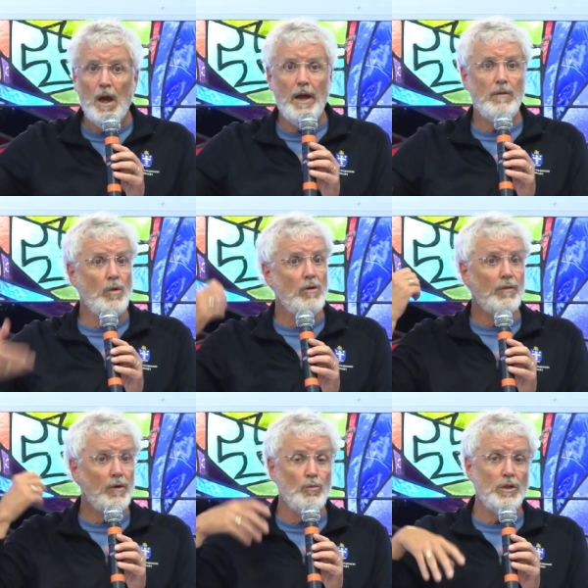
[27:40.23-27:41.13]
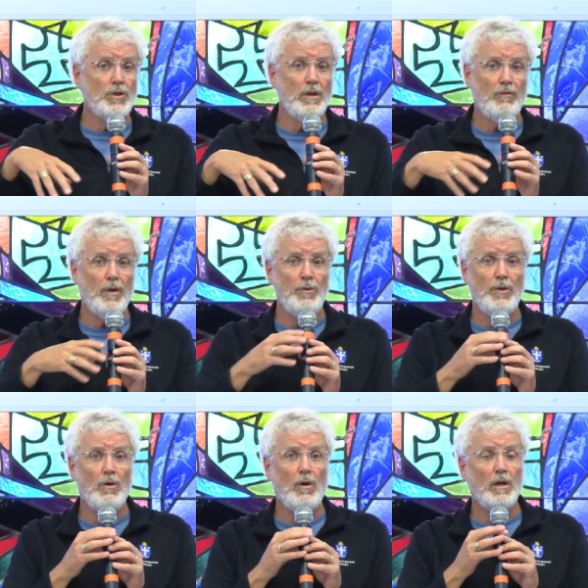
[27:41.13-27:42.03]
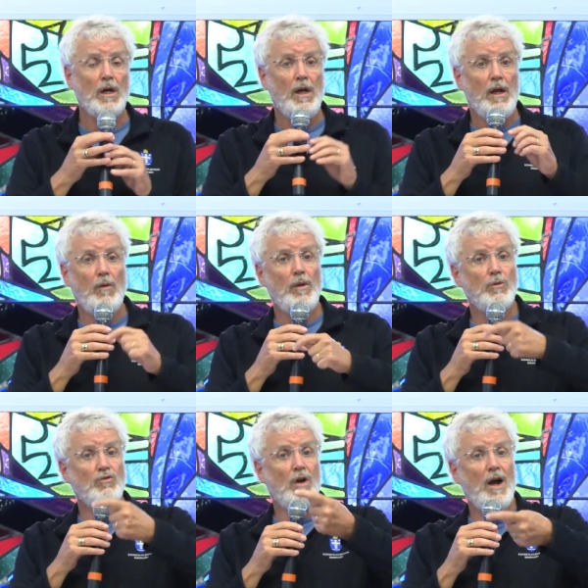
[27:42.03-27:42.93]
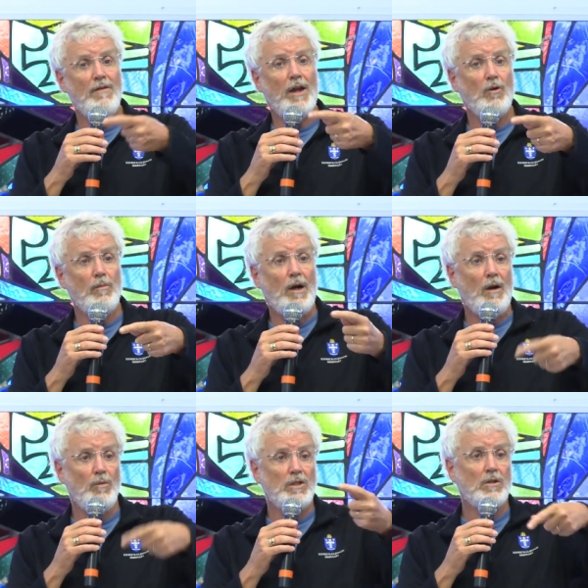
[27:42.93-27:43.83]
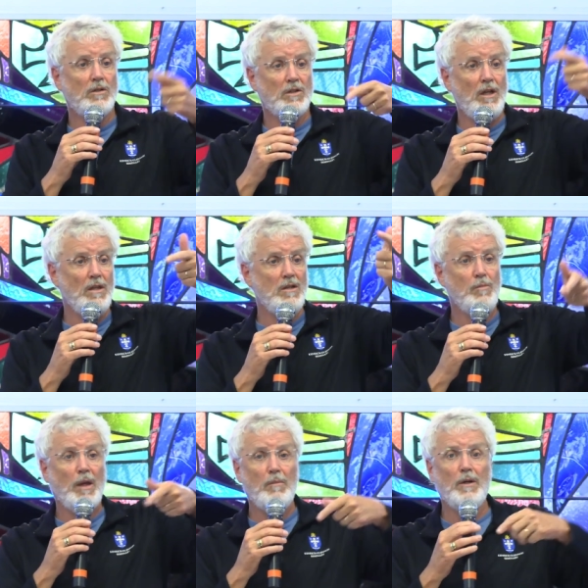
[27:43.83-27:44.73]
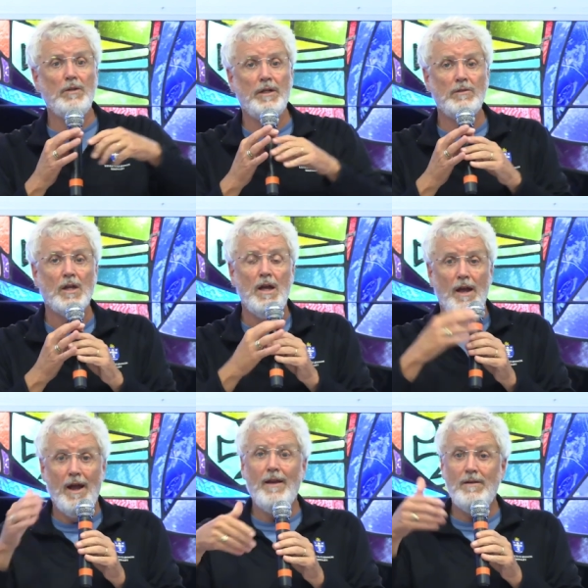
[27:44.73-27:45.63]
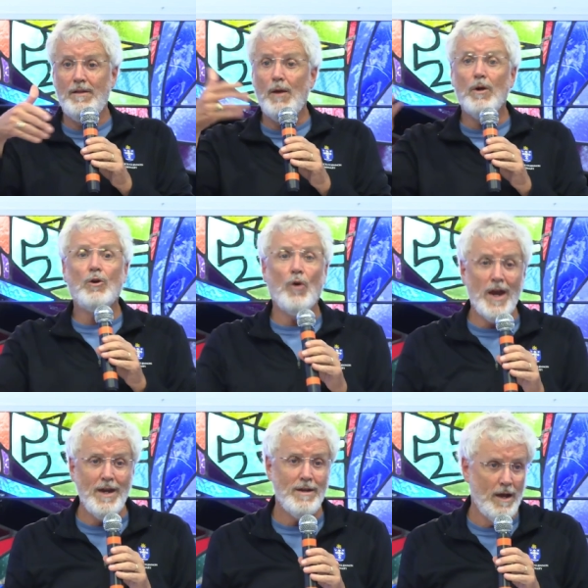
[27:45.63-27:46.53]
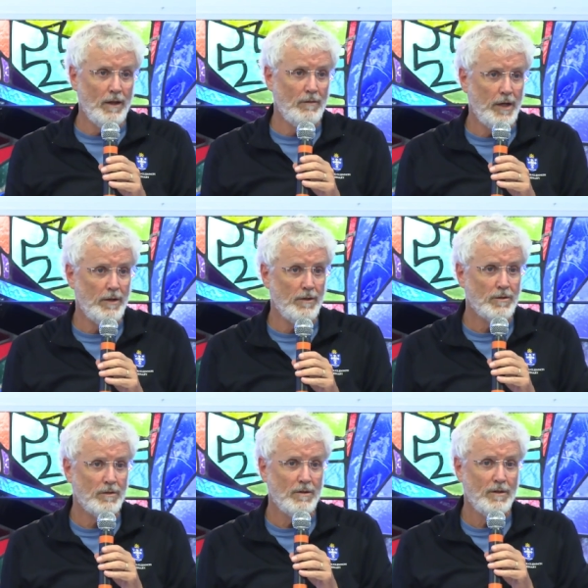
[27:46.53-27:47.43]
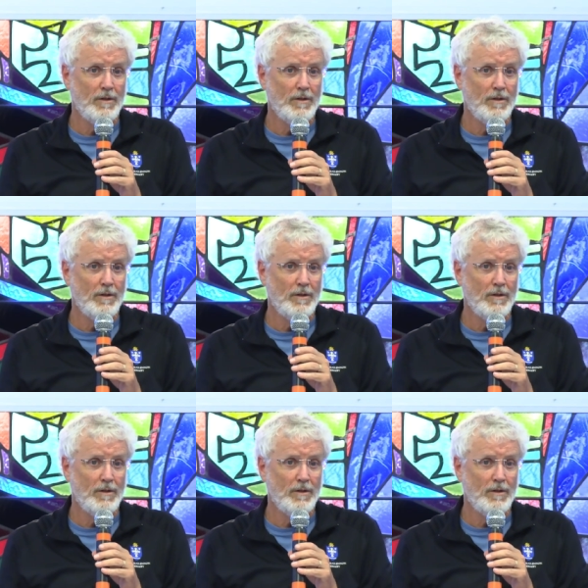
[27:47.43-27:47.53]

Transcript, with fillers: And we were from originally from New York, and we would drive out Omaha and we'd start seeing these big buildings, and they were grain elevators.